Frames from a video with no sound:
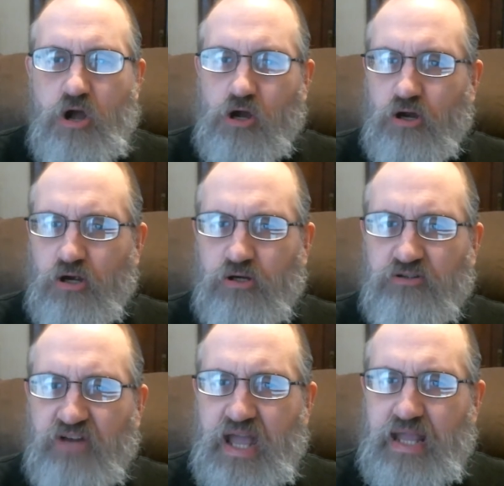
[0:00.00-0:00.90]
Her
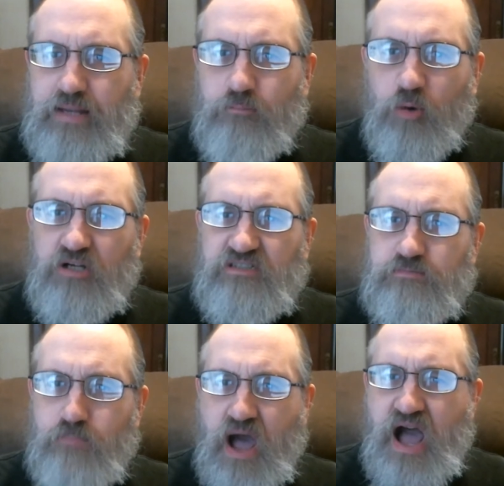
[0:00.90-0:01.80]
name was
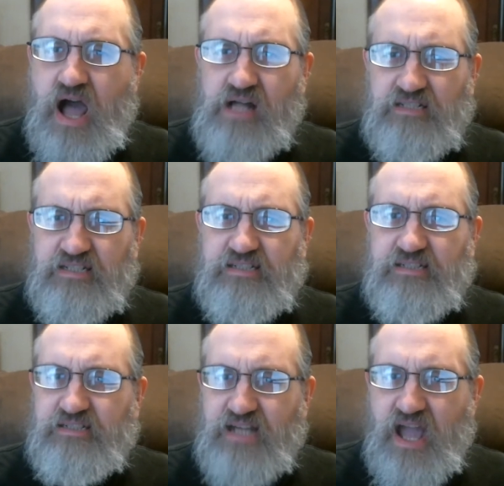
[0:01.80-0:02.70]

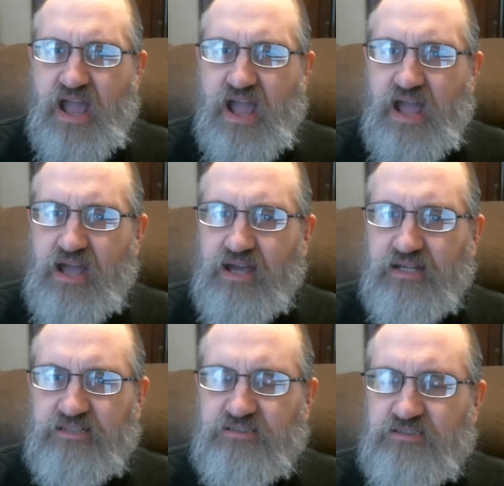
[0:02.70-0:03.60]
Polly
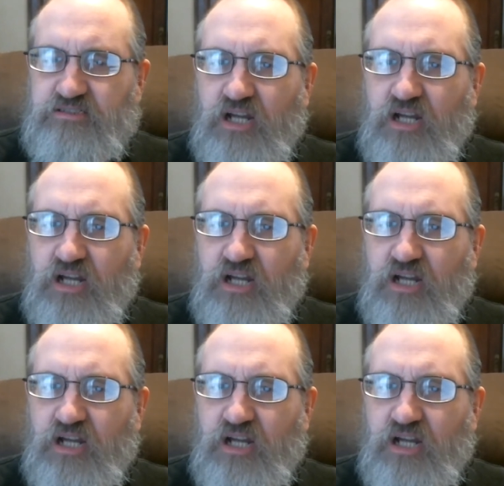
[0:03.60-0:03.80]
Ann.